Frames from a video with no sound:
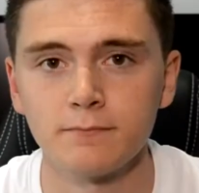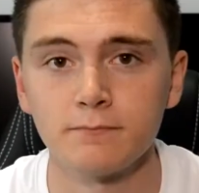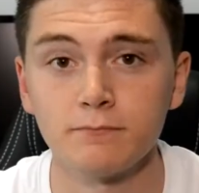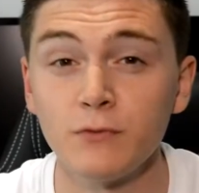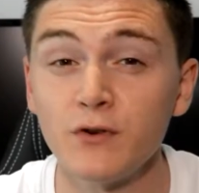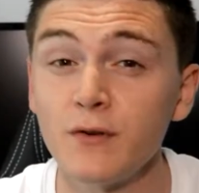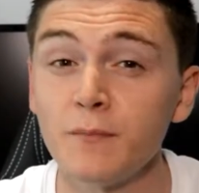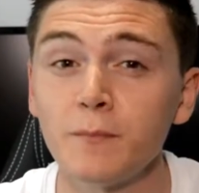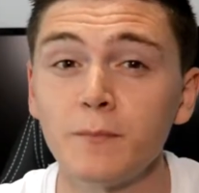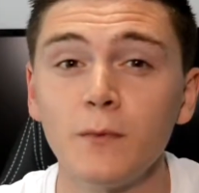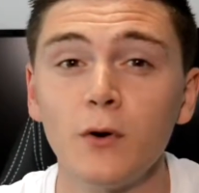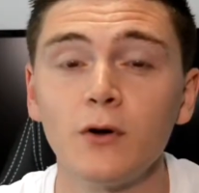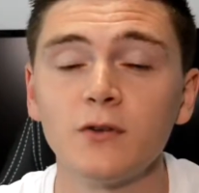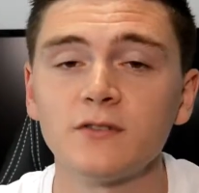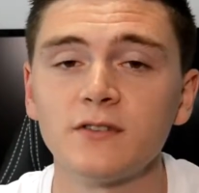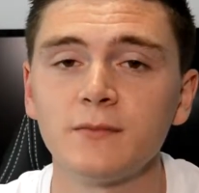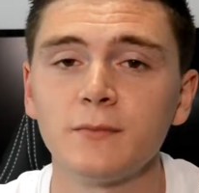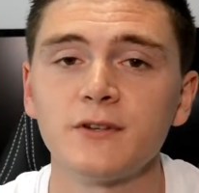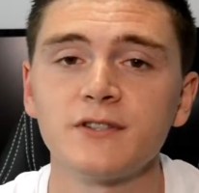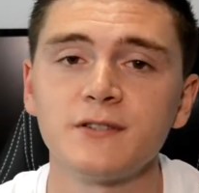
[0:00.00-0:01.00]
Moving on
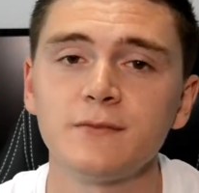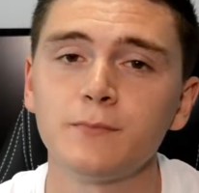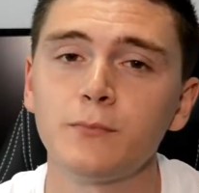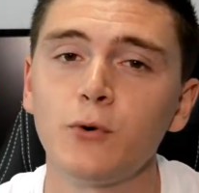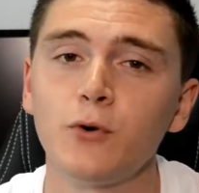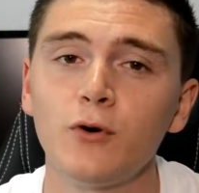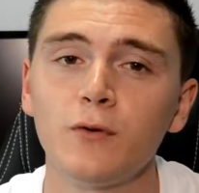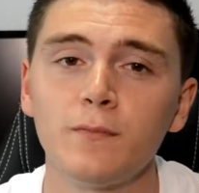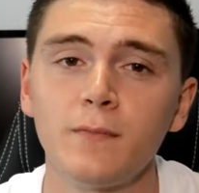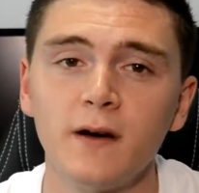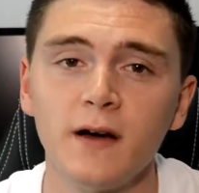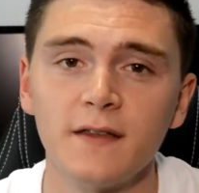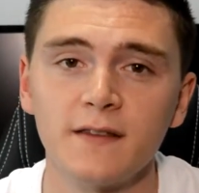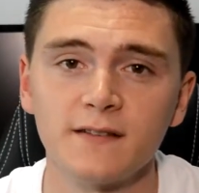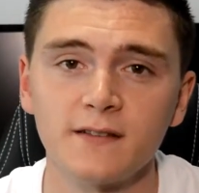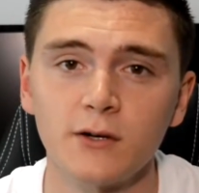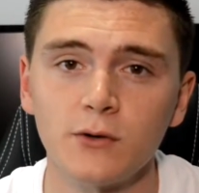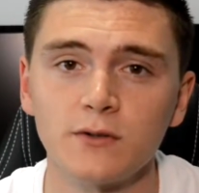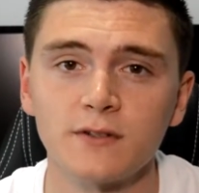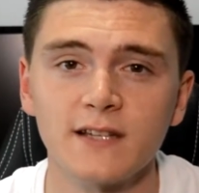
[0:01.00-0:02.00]
to the most important part of
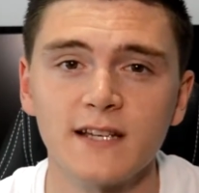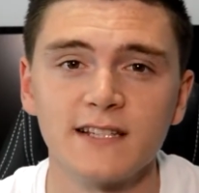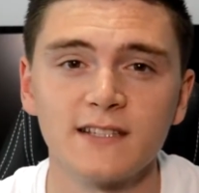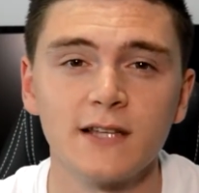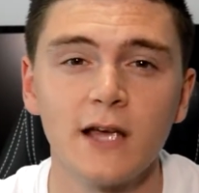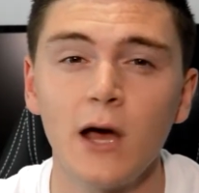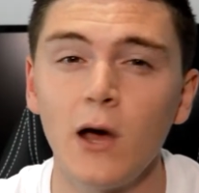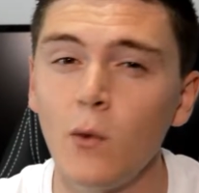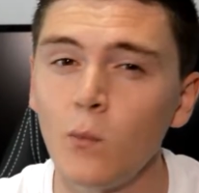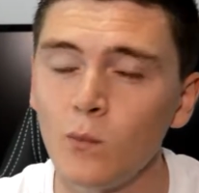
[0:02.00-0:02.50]
this whole test,